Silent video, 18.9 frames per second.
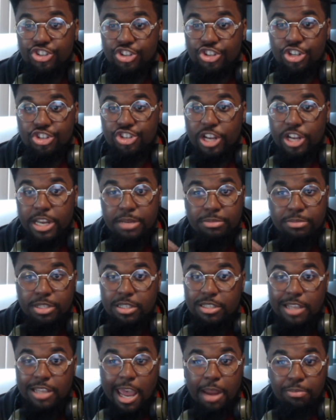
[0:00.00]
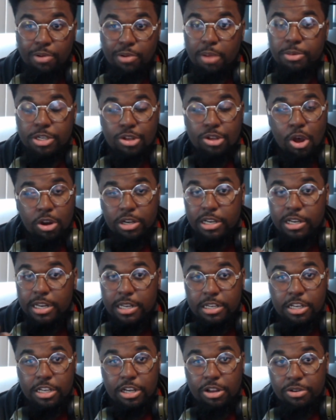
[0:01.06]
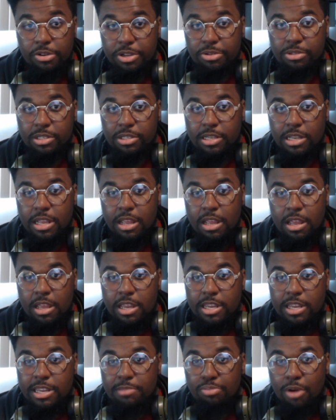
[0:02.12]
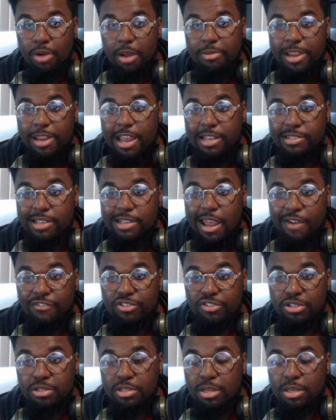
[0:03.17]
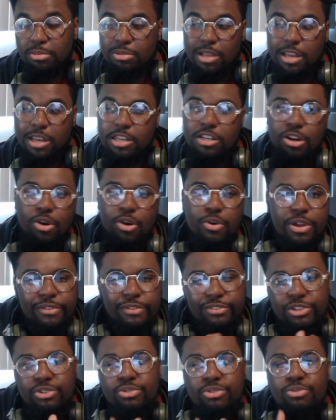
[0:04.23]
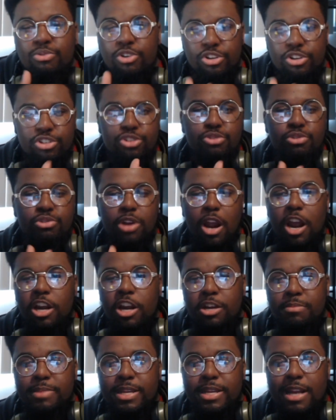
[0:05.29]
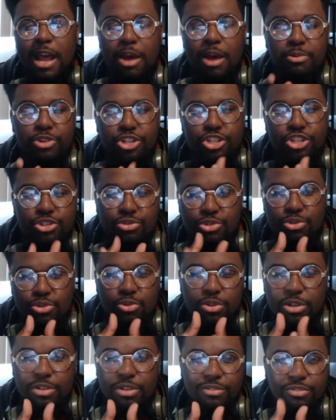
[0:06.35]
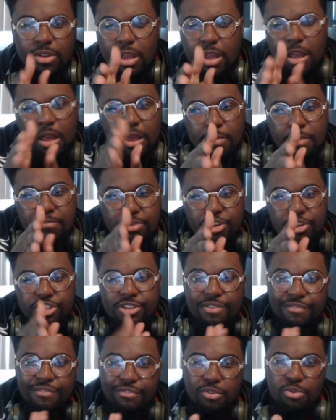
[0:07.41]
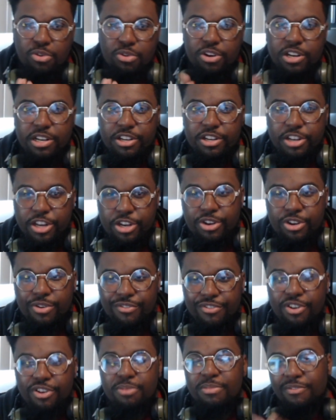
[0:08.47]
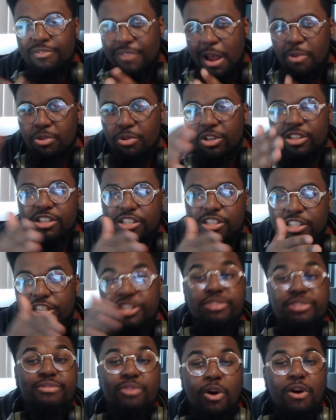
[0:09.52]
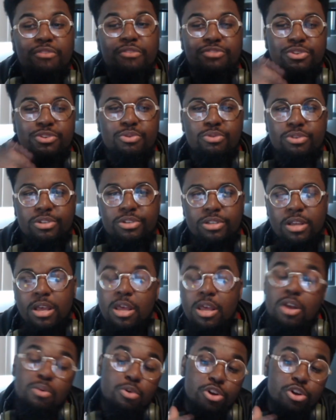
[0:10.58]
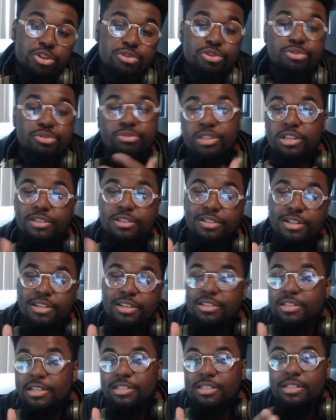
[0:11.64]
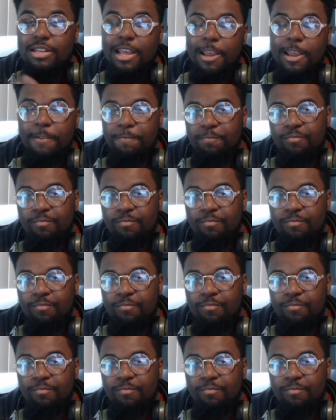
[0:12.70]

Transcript: James and Zack probably talking then, you know, he probably asked Zack for some tips, like, you know, if you were to do your Aquaman, how would you sort of push him forward in your film if I were to continue off yours? Well, you do this, this, this, and that.